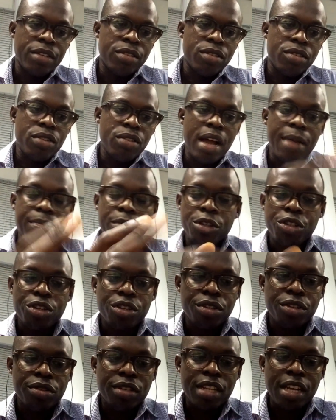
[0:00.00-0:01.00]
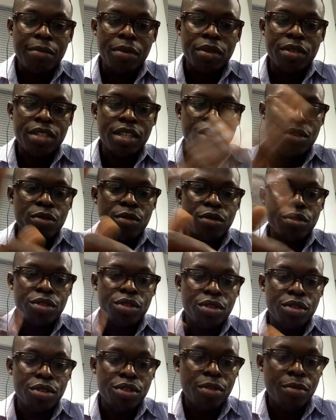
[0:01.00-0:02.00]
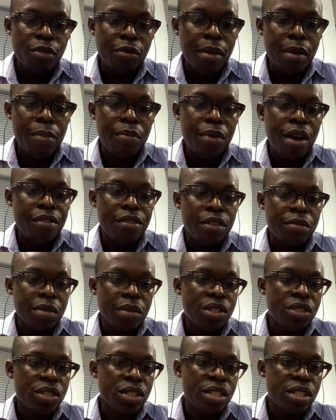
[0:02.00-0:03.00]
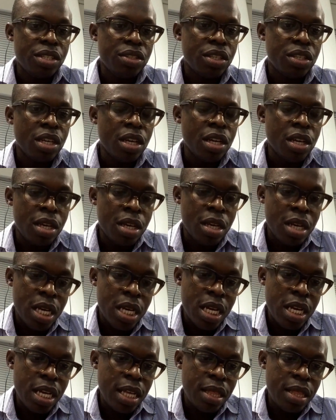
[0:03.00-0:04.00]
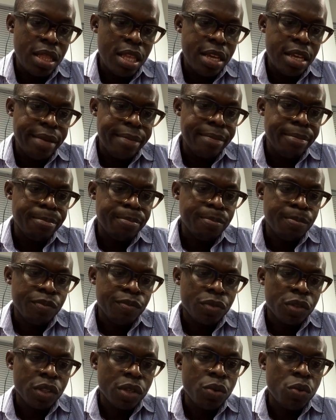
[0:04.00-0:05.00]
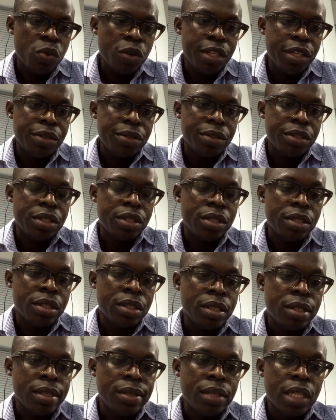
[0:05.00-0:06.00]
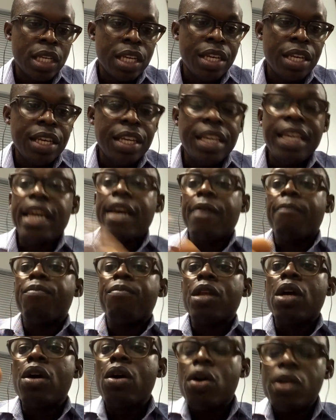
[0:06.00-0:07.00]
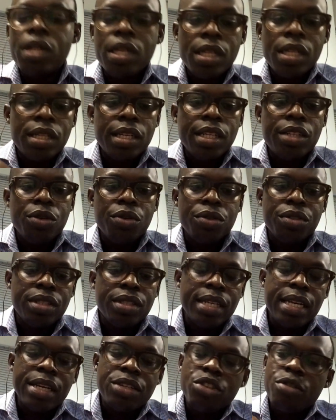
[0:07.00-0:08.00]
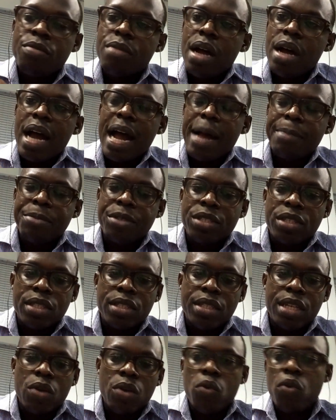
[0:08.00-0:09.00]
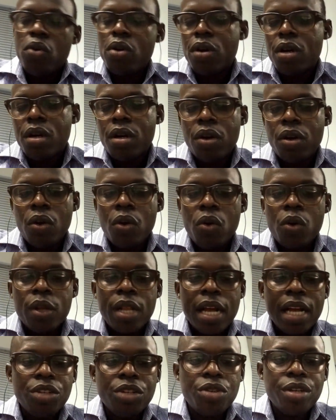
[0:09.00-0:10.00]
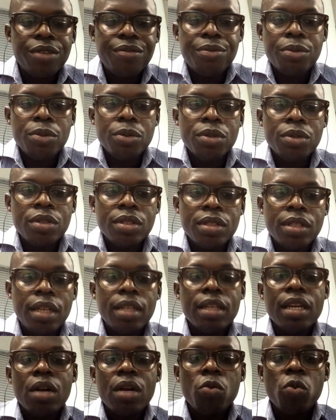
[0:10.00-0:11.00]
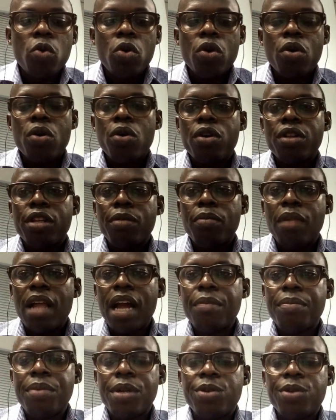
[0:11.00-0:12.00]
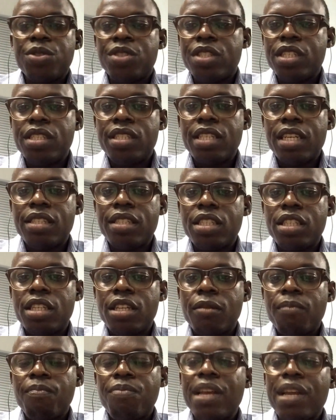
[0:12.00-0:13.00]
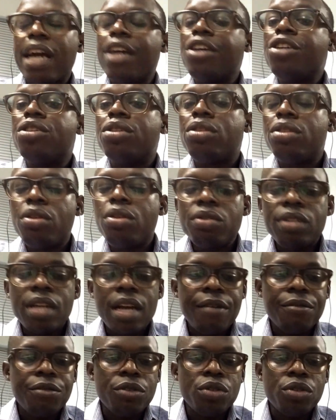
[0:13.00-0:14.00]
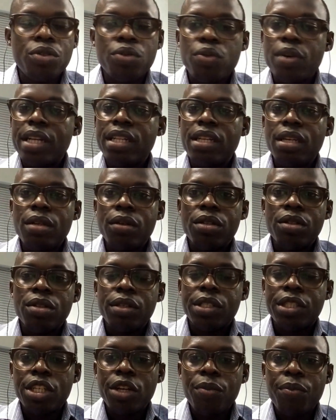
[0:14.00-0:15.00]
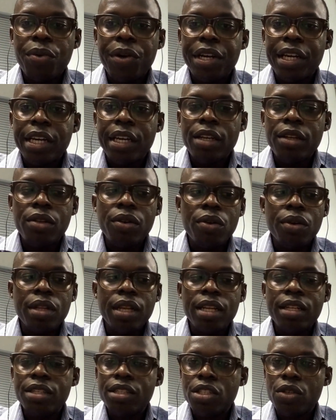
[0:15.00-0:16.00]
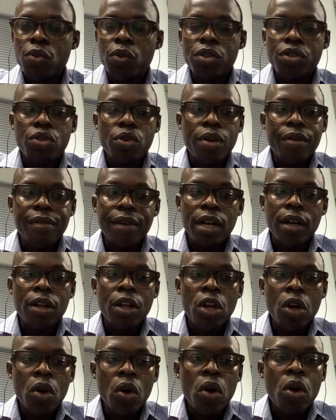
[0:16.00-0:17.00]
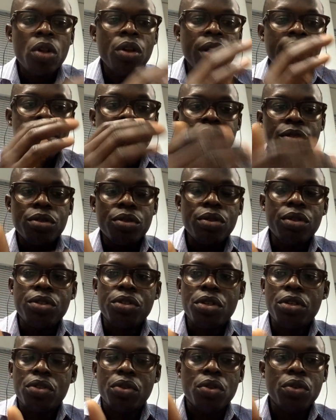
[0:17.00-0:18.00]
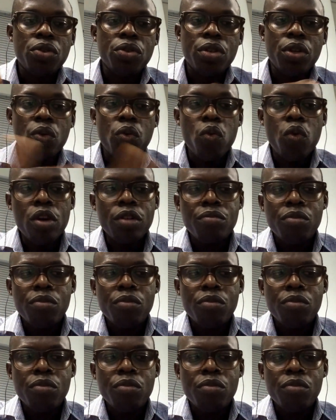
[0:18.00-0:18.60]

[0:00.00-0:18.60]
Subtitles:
No, I'm not showing you that because I don't want to show you some of my private messages. And what else? Yeah. On another note, there are some apps that work on Android phone that can work on the BlackBerry Z30, and you don't have to do any jailbreaking on anything whatsoever. All you have to do is just go to the One